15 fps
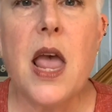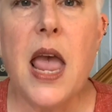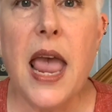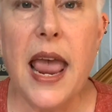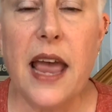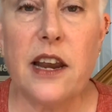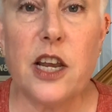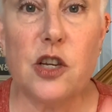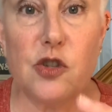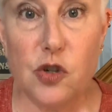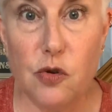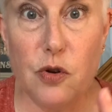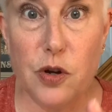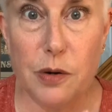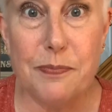and his
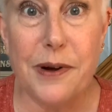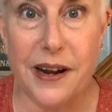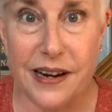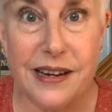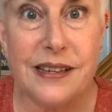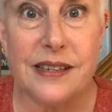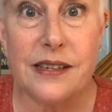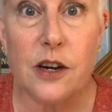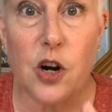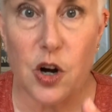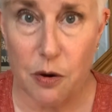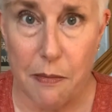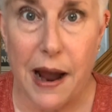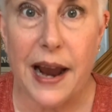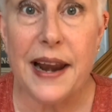two good buddies,
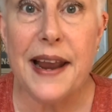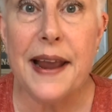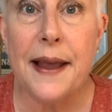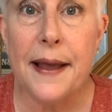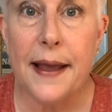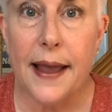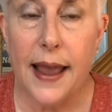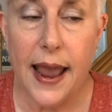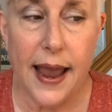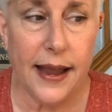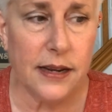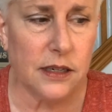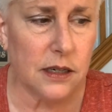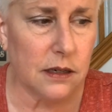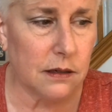Hermione
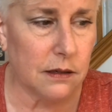and